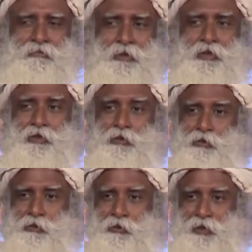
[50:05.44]
it's
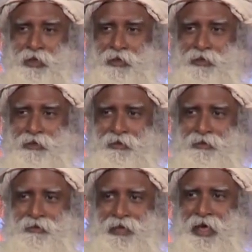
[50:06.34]
good to take
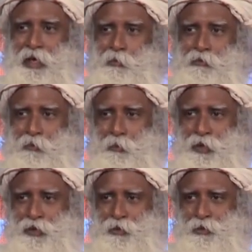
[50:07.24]
the help of a
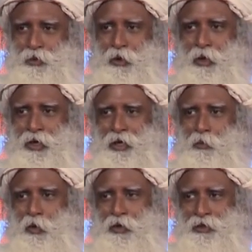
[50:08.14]
person who's already
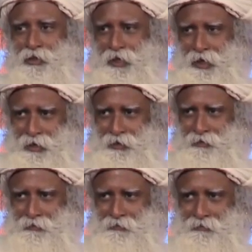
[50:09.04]
walked the terrain.
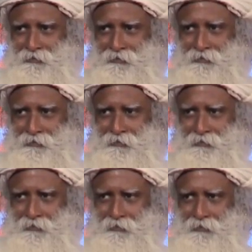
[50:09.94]

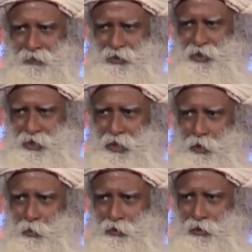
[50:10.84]
It's just
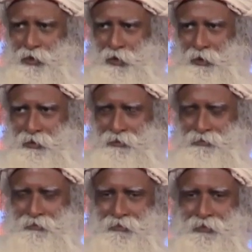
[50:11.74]
sensible, that's
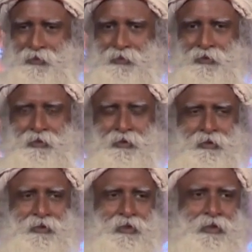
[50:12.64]
all.
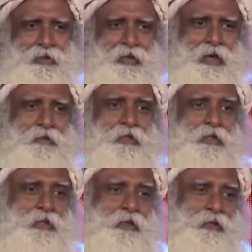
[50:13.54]
Every
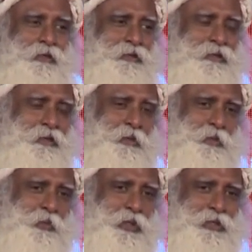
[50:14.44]
year,
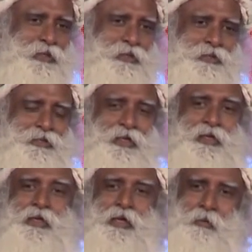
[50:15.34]
we
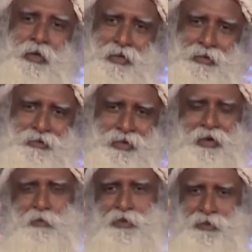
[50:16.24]
trek in the Himalayas.
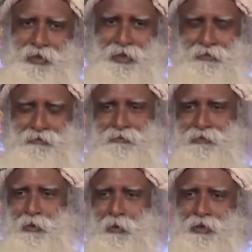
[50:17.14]
I've been trekking
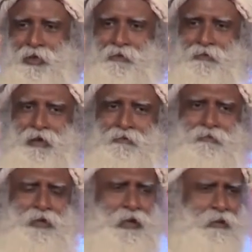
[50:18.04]
for over thirty-five,
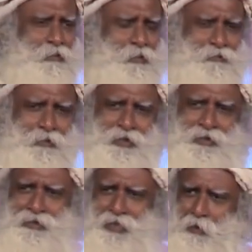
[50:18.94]
almost forty
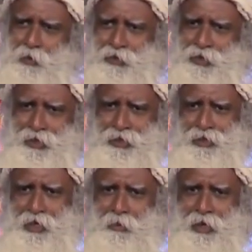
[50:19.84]
years I've been trekking
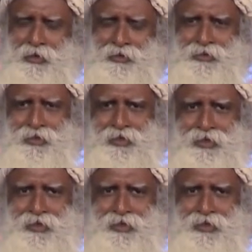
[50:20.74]
in the Himalayas.